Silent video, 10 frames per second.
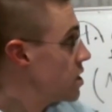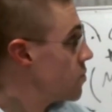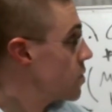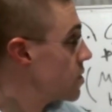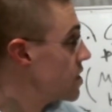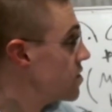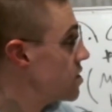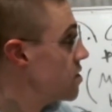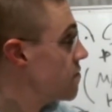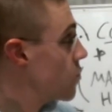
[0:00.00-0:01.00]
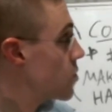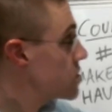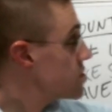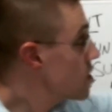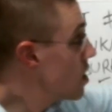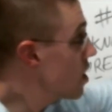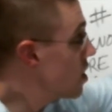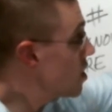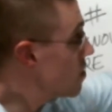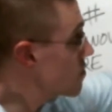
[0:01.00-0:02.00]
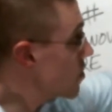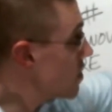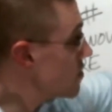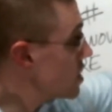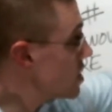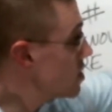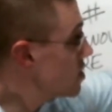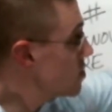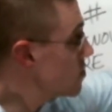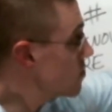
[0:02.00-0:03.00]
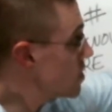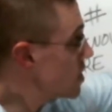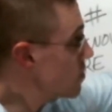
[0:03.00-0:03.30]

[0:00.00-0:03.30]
the force of gravity, right?